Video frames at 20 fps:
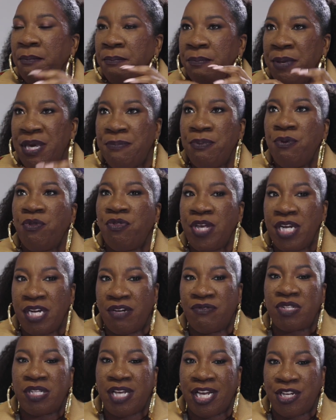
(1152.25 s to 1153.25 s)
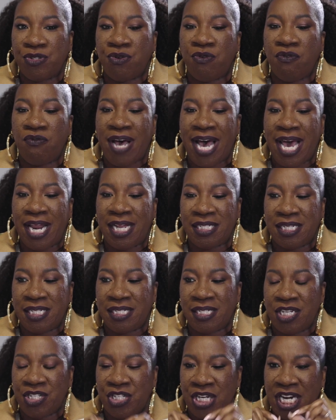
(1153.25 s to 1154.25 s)
people think of sexual violence
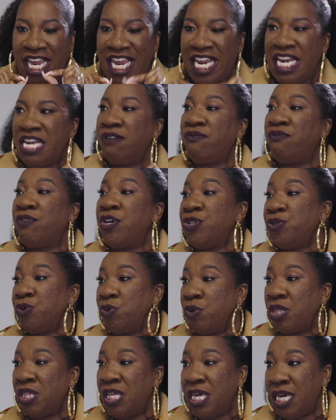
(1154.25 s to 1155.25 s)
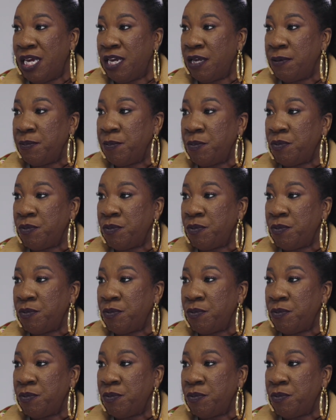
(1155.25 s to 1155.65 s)
as such an individual thing.